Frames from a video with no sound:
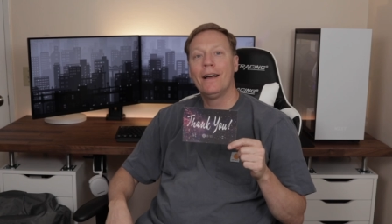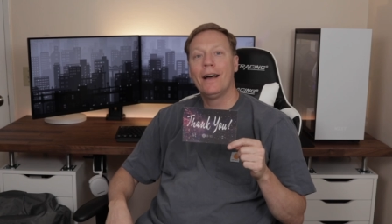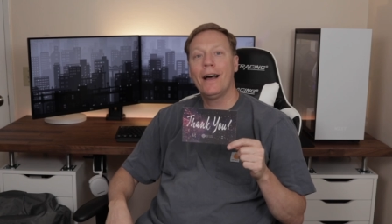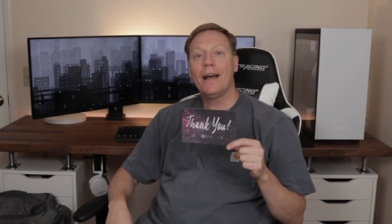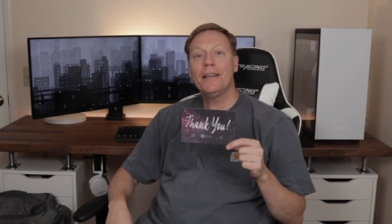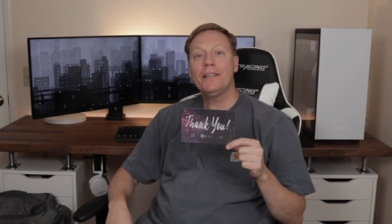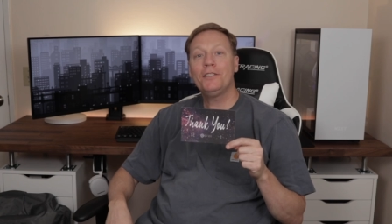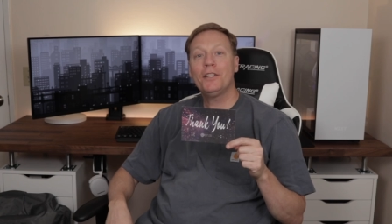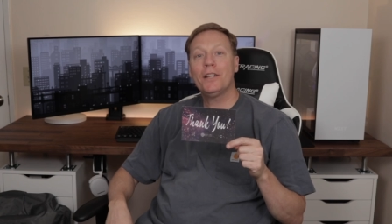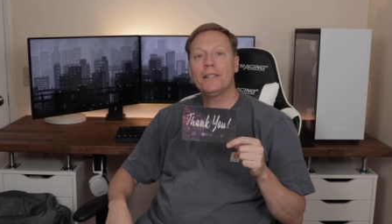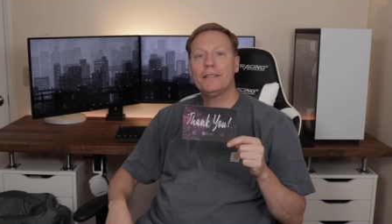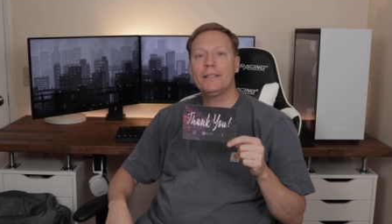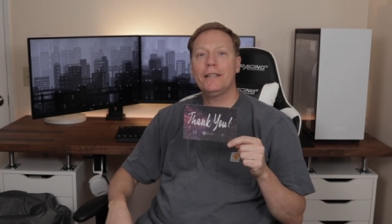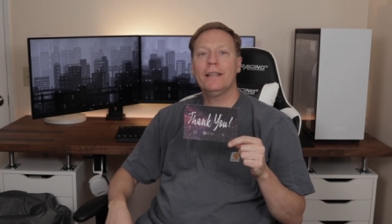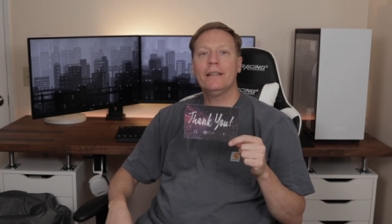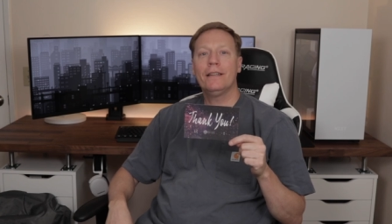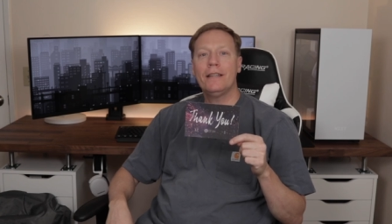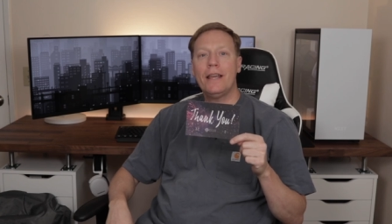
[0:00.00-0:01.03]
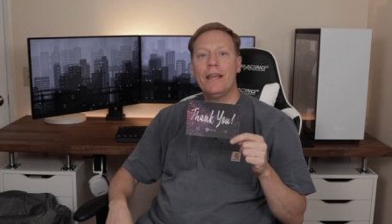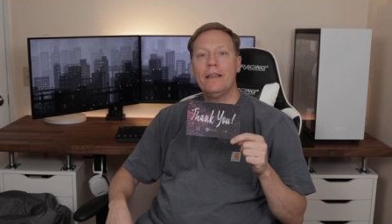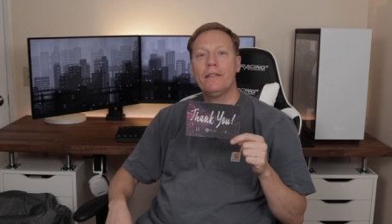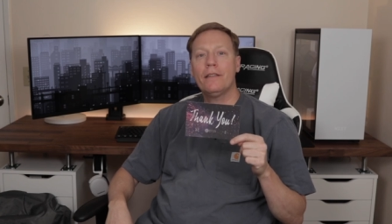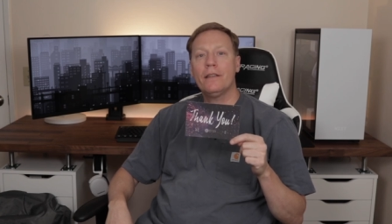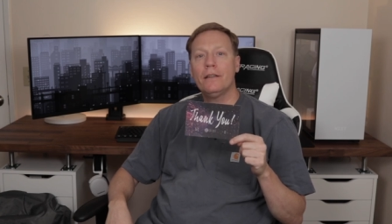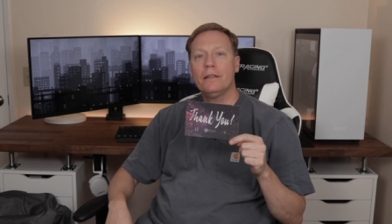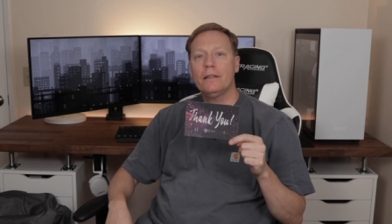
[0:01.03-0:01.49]
Hi, Jesse and
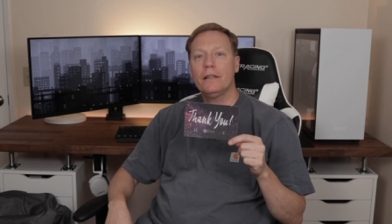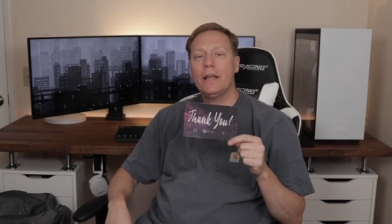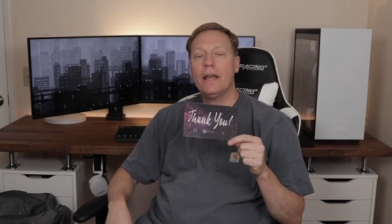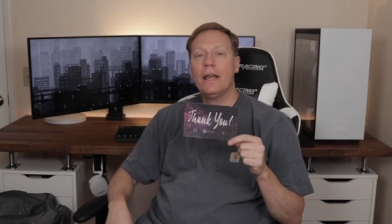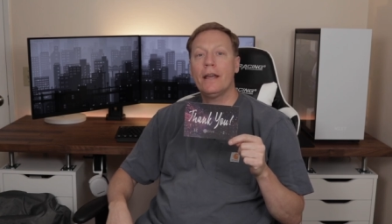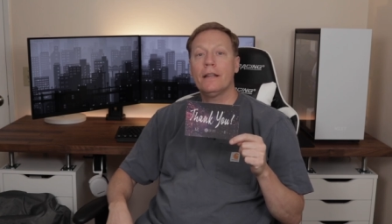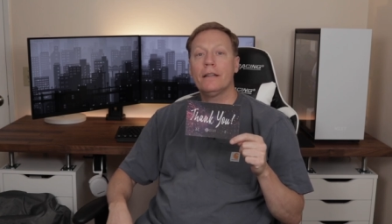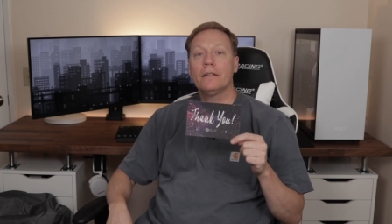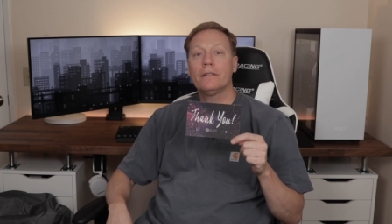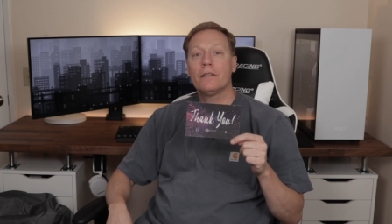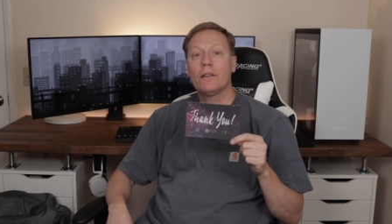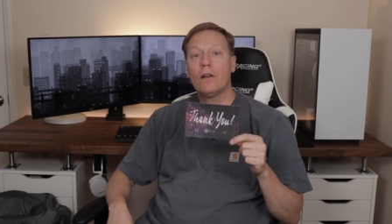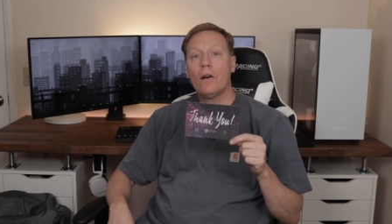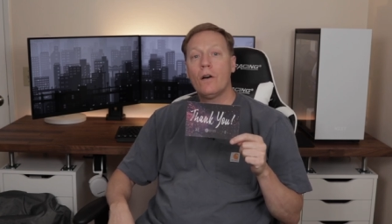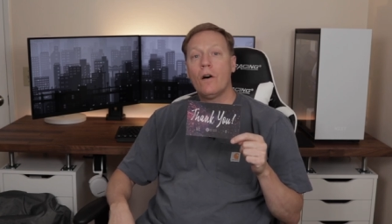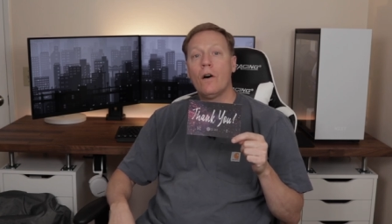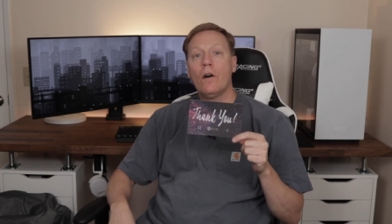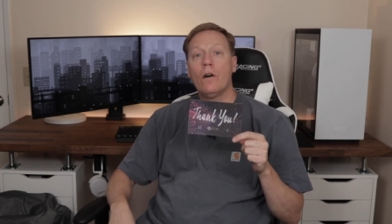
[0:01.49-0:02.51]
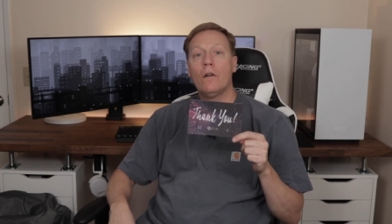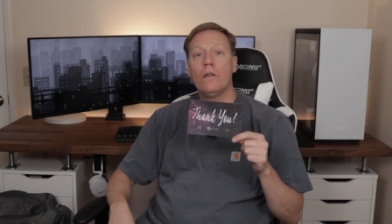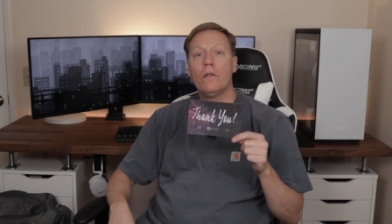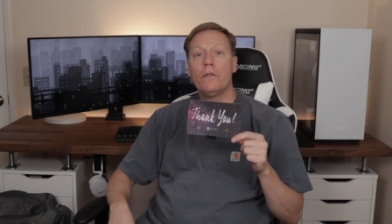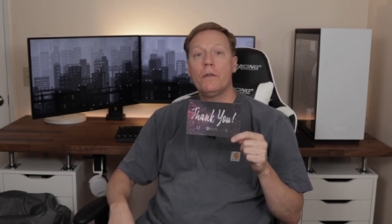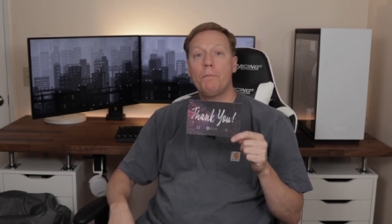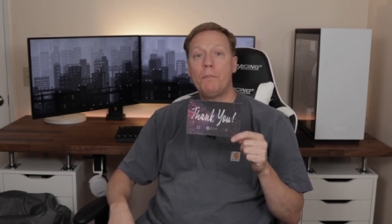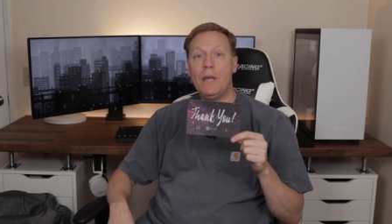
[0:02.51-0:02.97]
Nathan, and
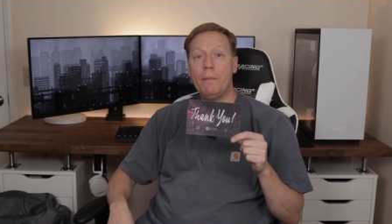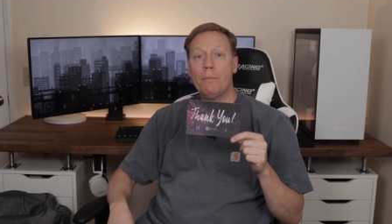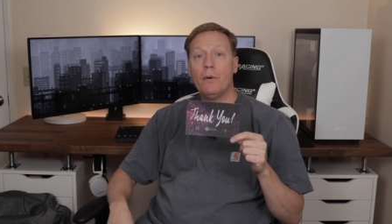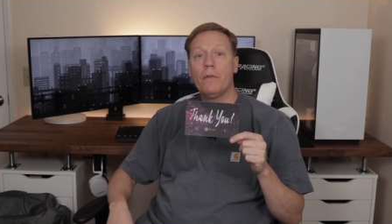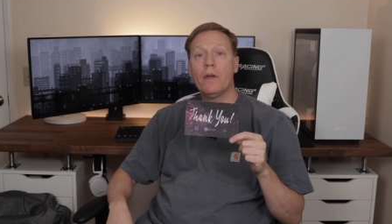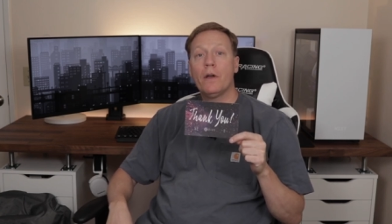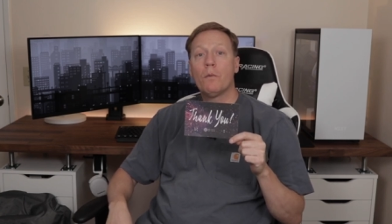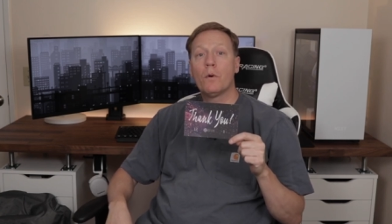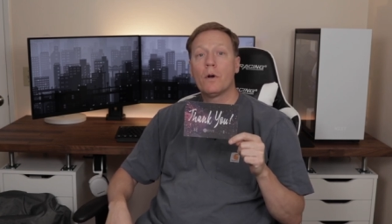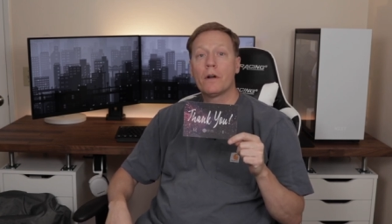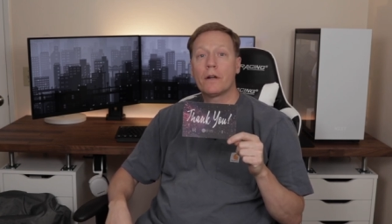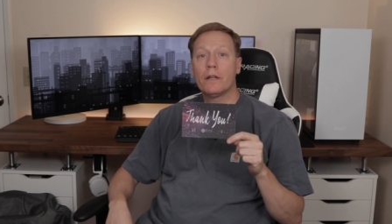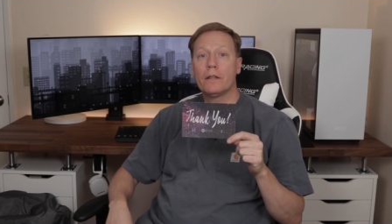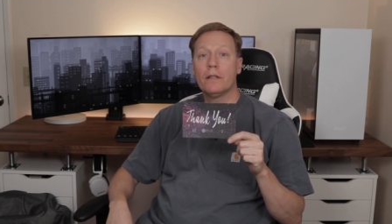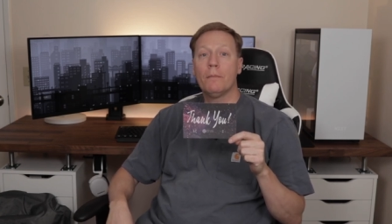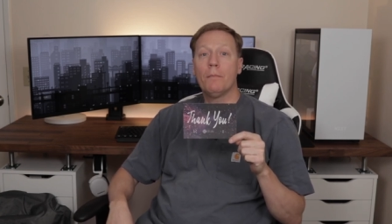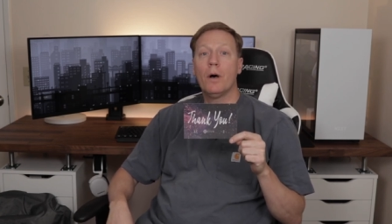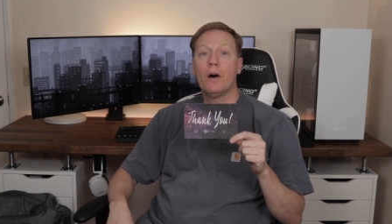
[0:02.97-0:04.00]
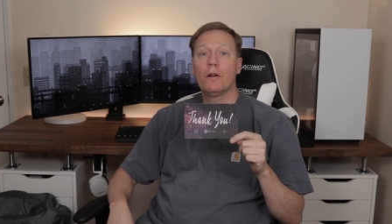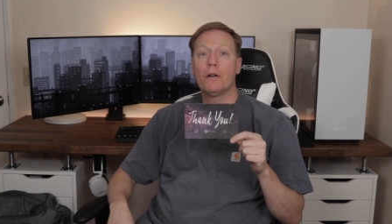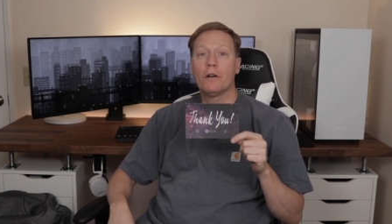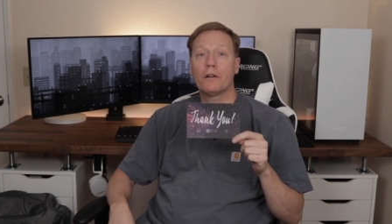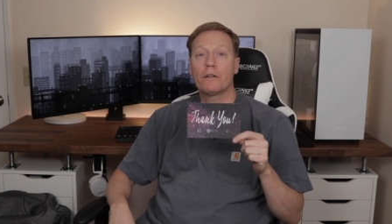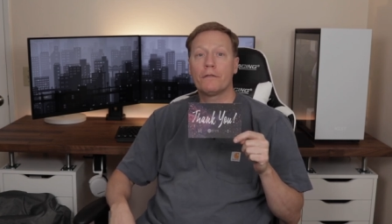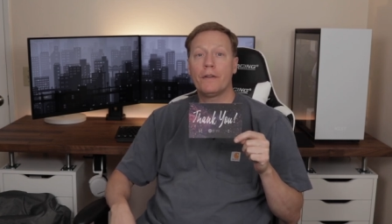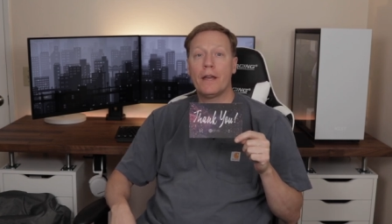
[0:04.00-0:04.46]
all the people that work at the
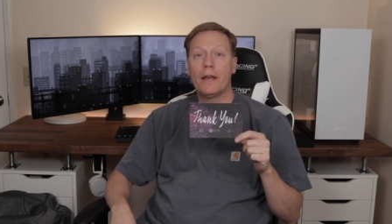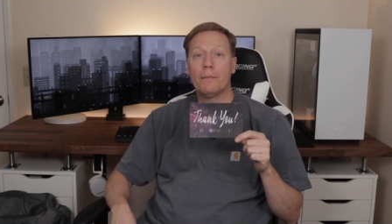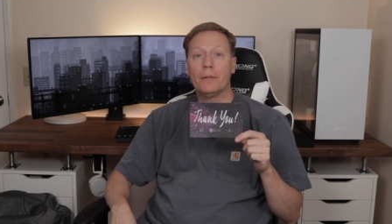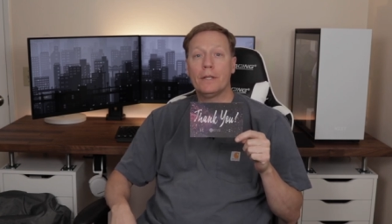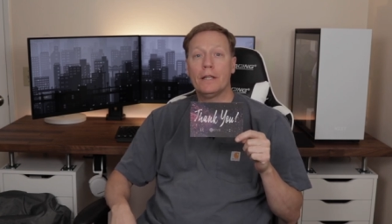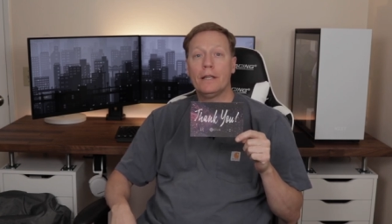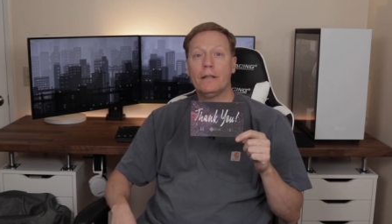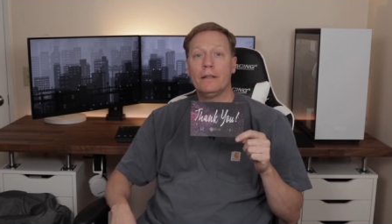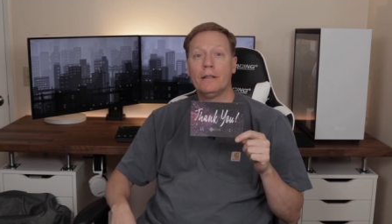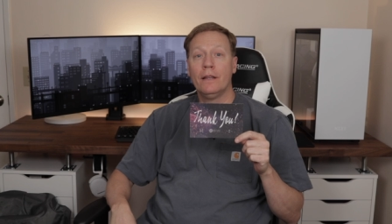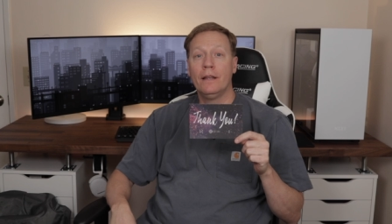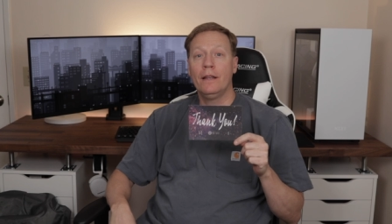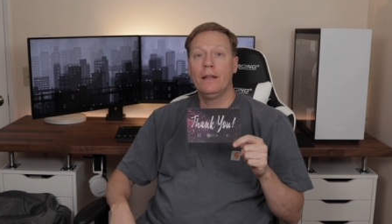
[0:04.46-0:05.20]
Monarc family.